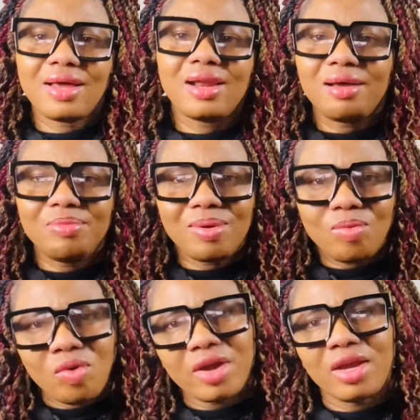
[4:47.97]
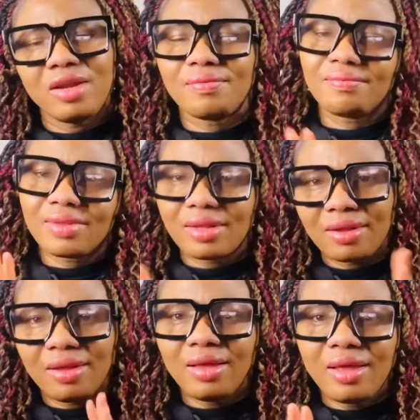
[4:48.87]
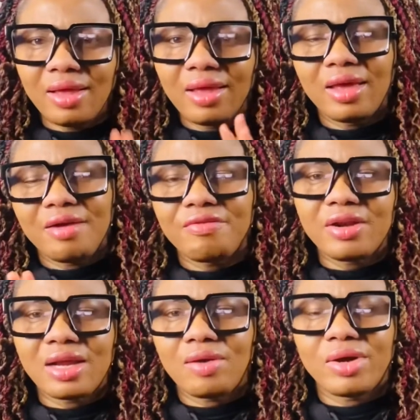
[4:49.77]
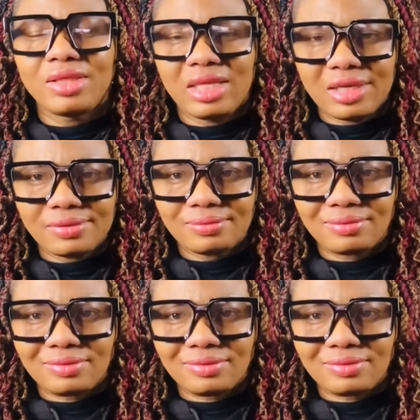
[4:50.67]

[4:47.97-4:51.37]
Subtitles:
and I've been working every now and then.